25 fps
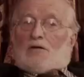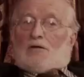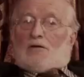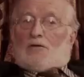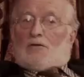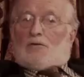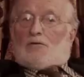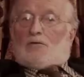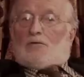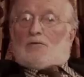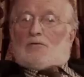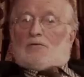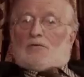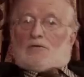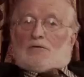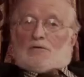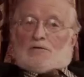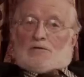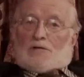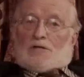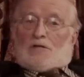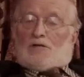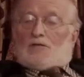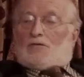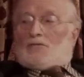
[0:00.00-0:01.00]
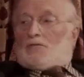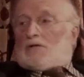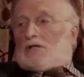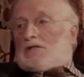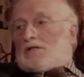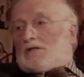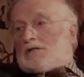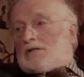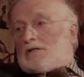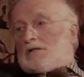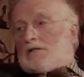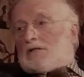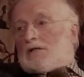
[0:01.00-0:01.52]
who has
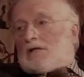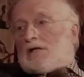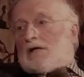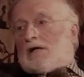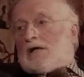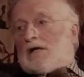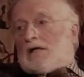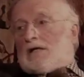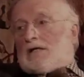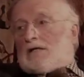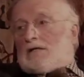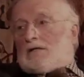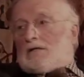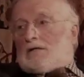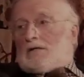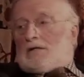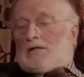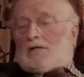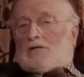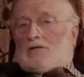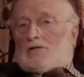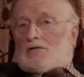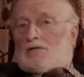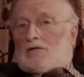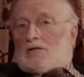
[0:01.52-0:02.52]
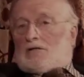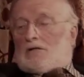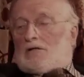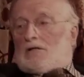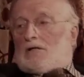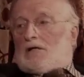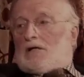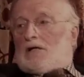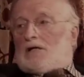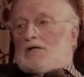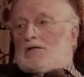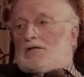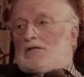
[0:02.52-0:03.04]
recently died last year,
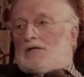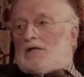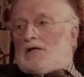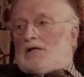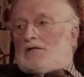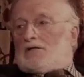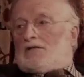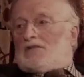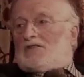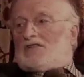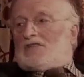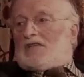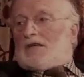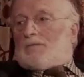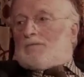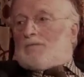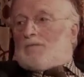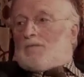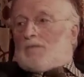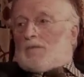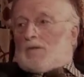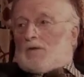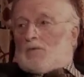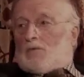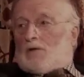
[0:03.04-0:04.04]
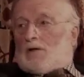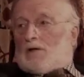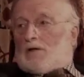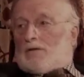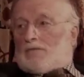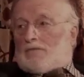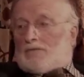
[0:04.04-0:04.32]
aged 97. The wife,